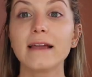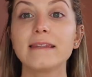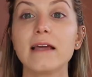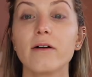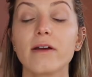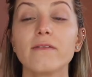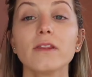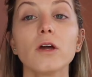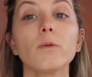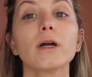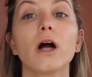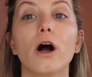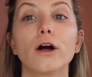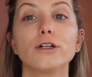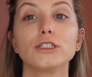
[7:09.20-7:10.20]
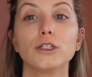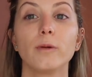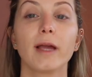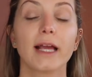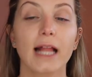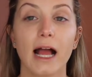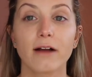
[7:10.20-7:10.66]
Now, even though we are
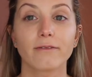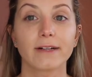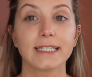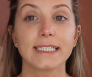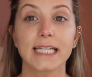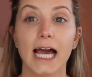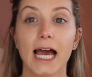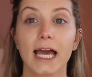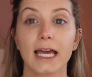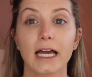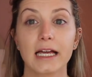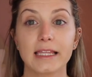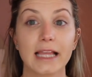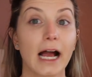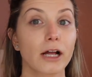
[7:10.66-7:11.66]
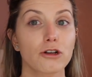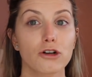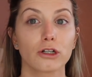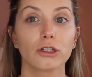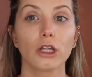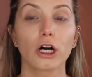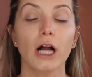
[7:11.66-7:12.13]
doing an everyday
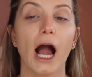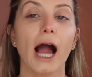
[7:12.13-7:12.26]
natural look,